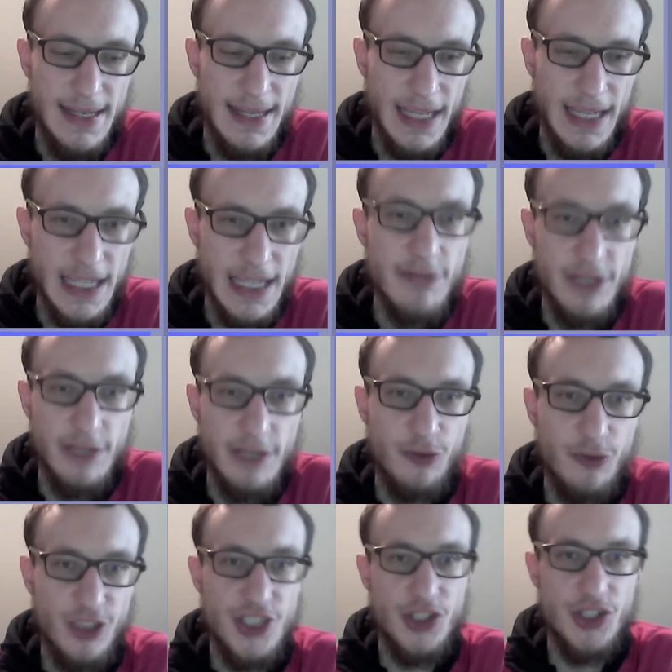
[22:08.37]
Even
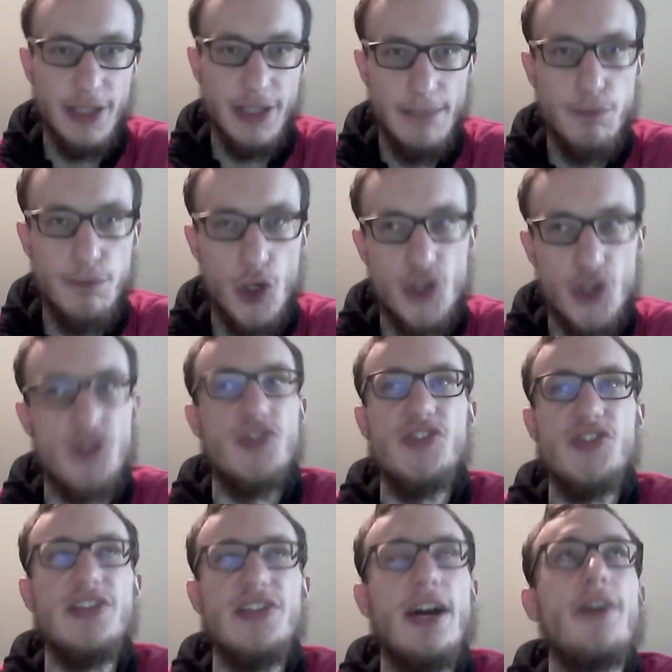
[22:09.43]
if teaching in person
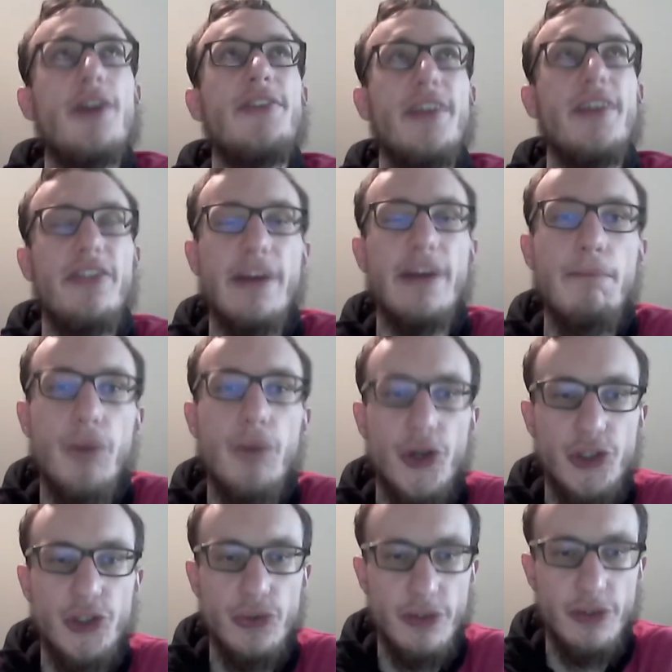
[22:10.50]
starts at some
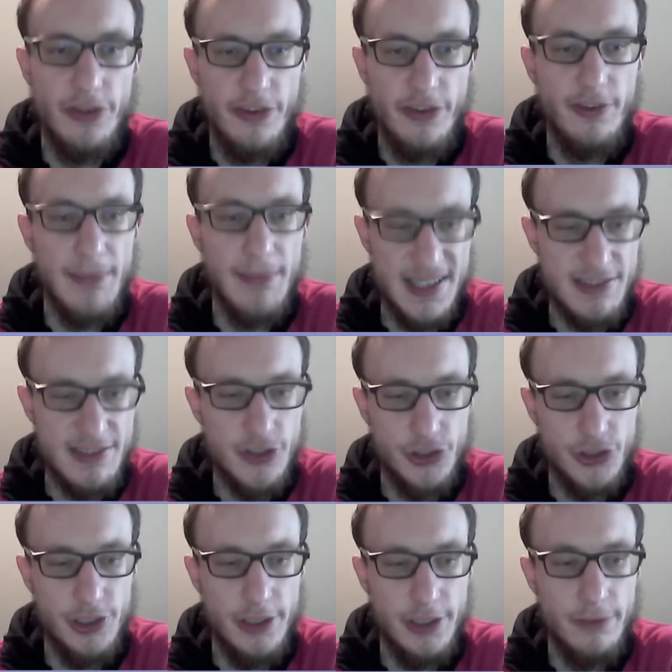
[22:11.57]
point during the
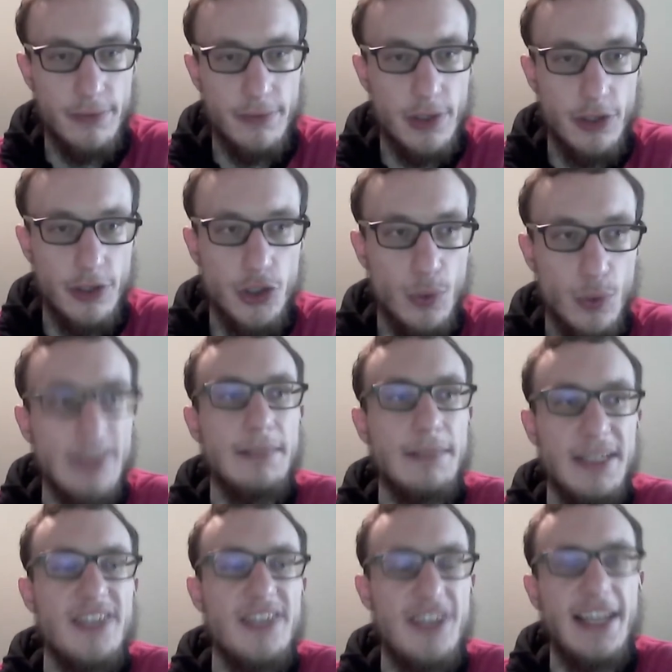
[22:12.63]
semester, you will
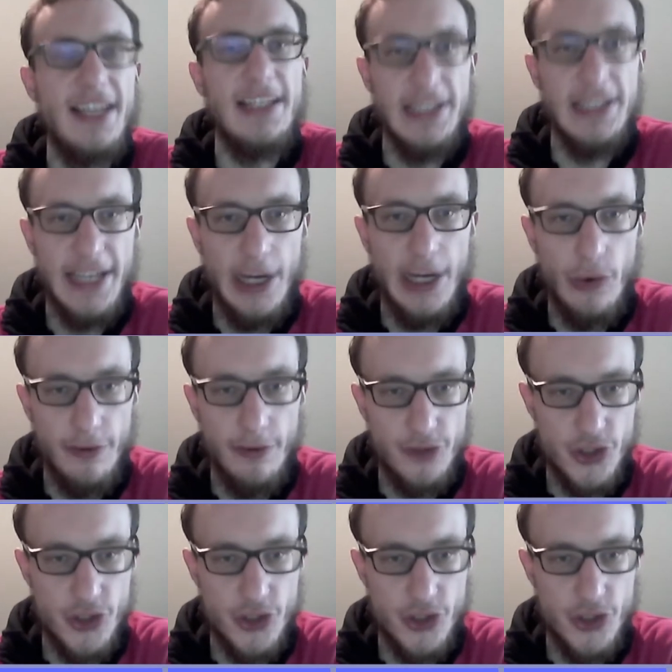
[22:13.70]
be taken care of.